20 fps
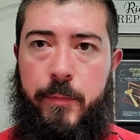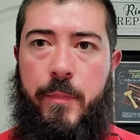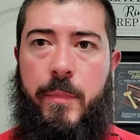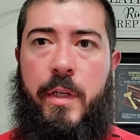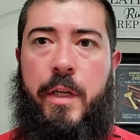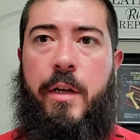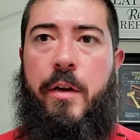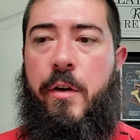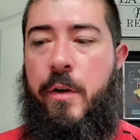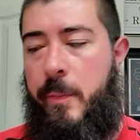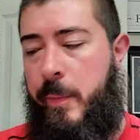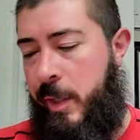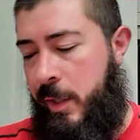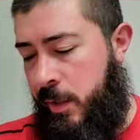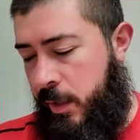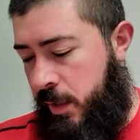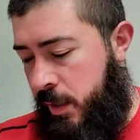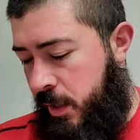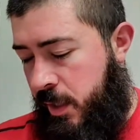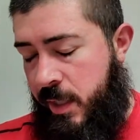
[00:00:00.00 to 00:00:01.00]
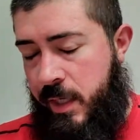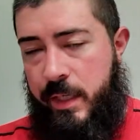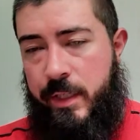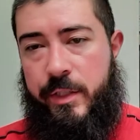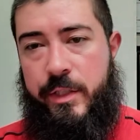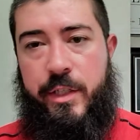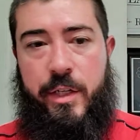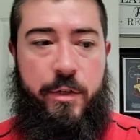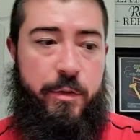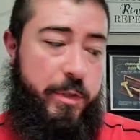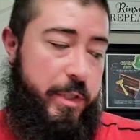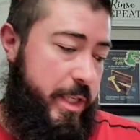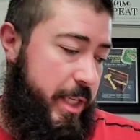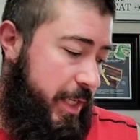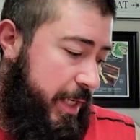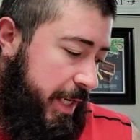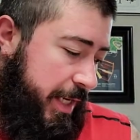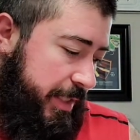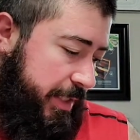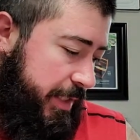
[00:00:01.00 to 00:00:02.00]
You know what I mean? So
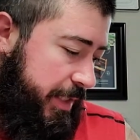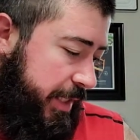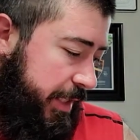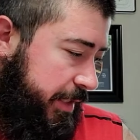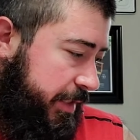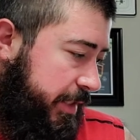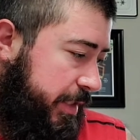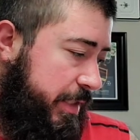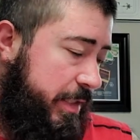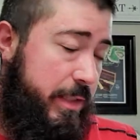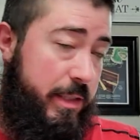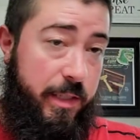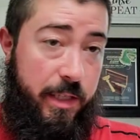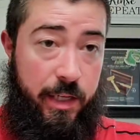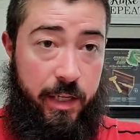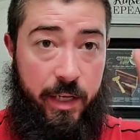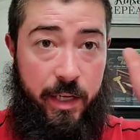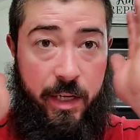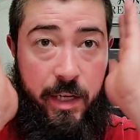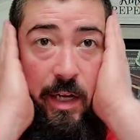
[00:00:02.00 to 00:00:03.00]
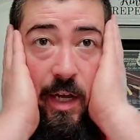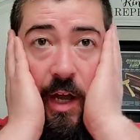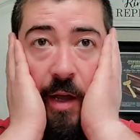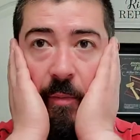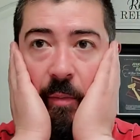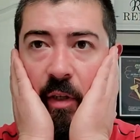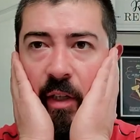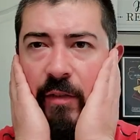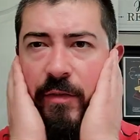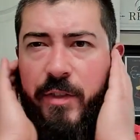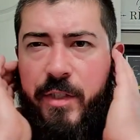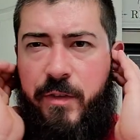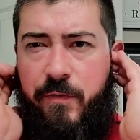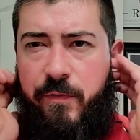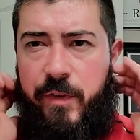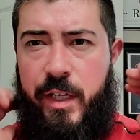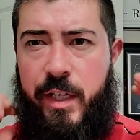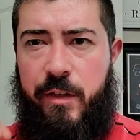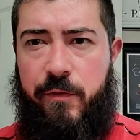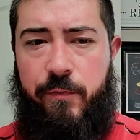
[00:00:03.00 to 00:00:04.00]
CK6, uh, I believe it's a
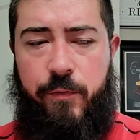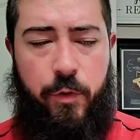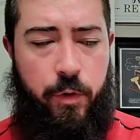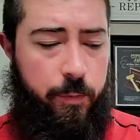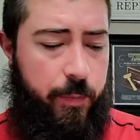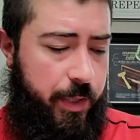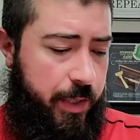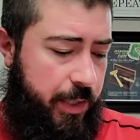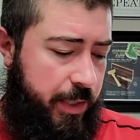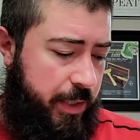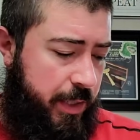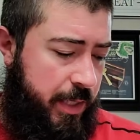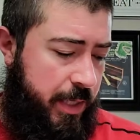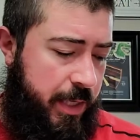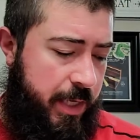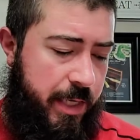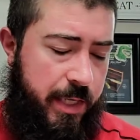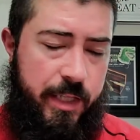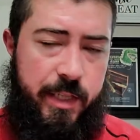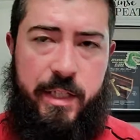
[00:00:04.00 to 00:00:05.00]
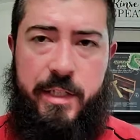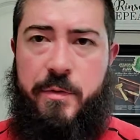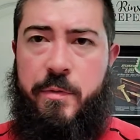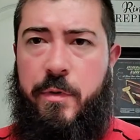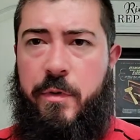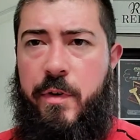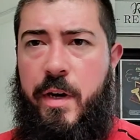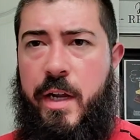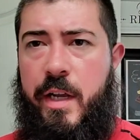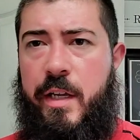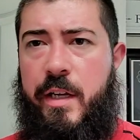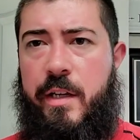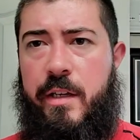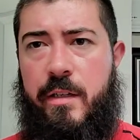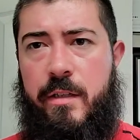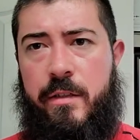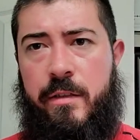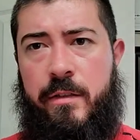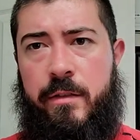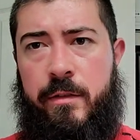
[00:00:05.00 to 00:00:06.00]
vegan formula. This one right here,